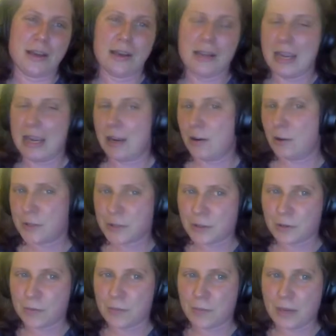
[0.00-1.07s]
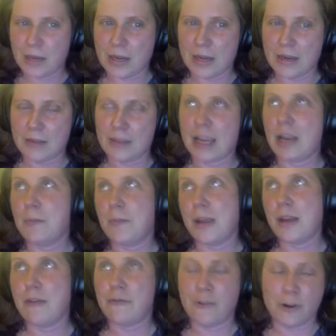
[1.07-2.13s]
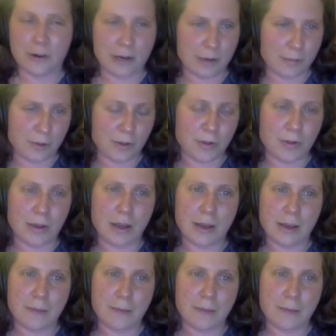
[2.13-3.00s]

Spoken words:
it can also be, they can be a variable